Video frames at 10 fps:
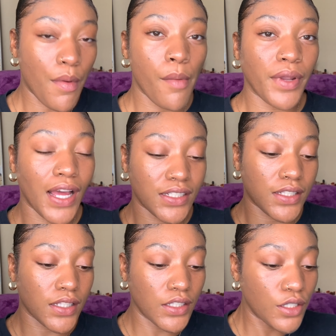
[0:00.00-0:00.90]
I'm gonna apply
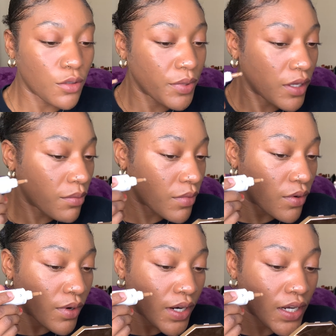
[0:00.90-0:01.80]
just a little bit
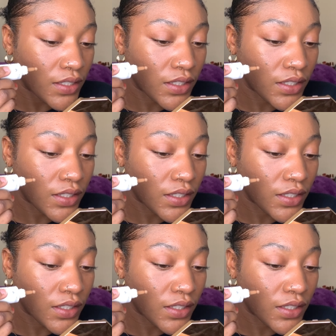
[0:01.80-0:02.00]
more